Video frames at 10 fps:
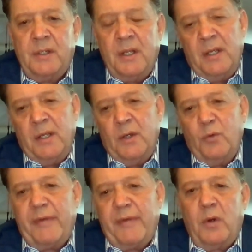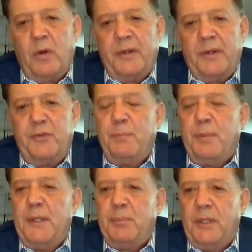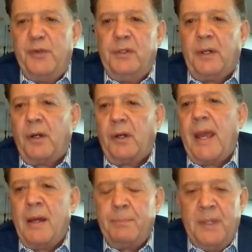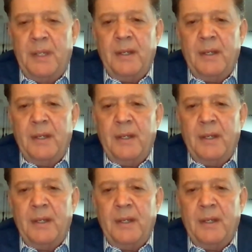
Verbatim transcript: we've got quite a few people in the field in our camp.